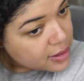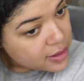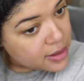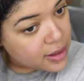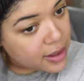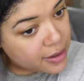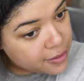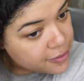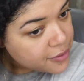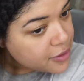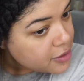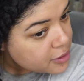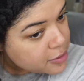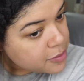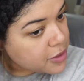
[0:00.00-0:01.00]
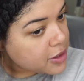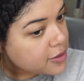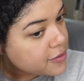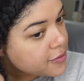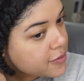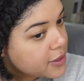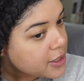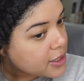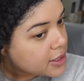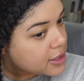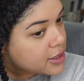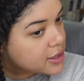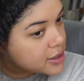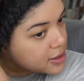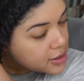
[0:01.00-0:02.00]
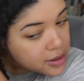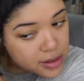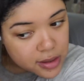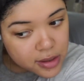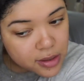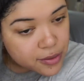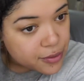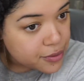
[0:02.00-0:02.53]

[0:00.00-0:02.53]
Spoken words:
Never be afraid of